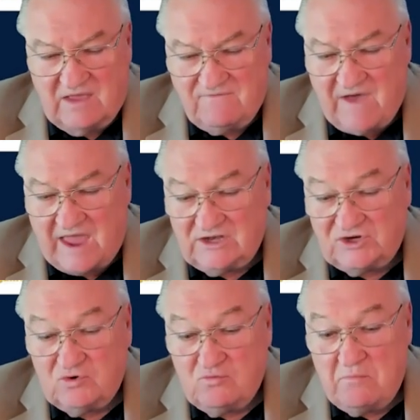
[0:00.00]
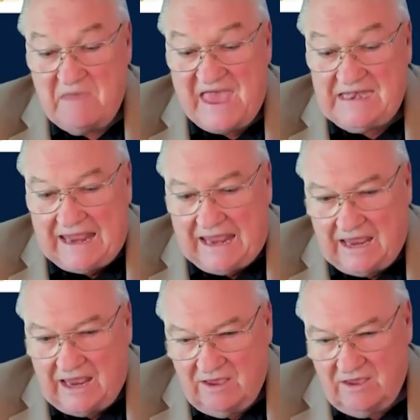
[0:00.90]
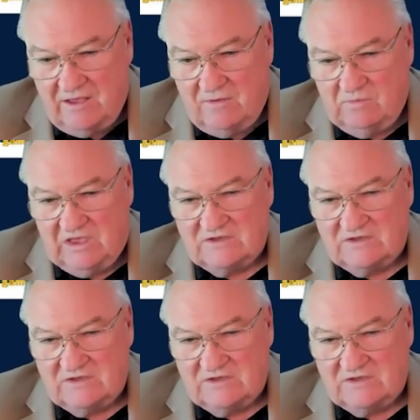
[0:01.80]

they find too many because